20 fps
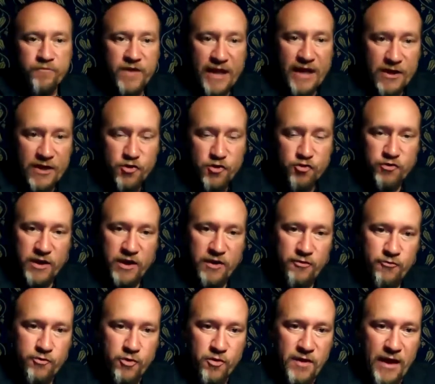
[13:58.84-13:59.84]
industry
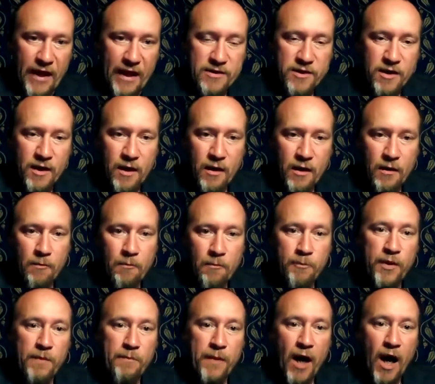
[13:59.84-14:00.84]
through that.
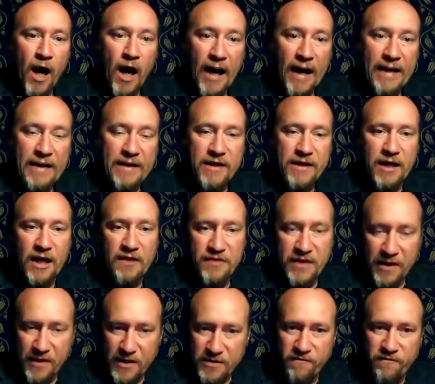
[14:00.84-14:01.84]
But behind it, I
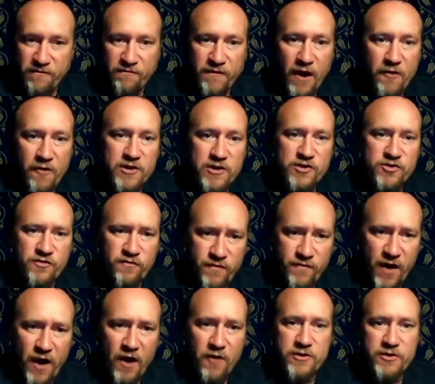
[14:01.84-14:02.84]
think there's a very,
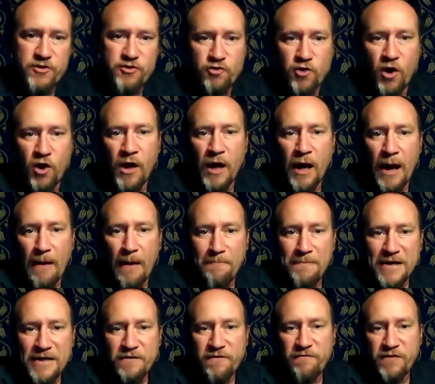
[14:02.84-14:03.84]
very strong
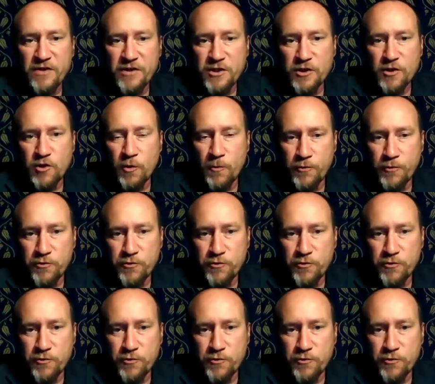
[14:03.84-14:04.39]
metaphysical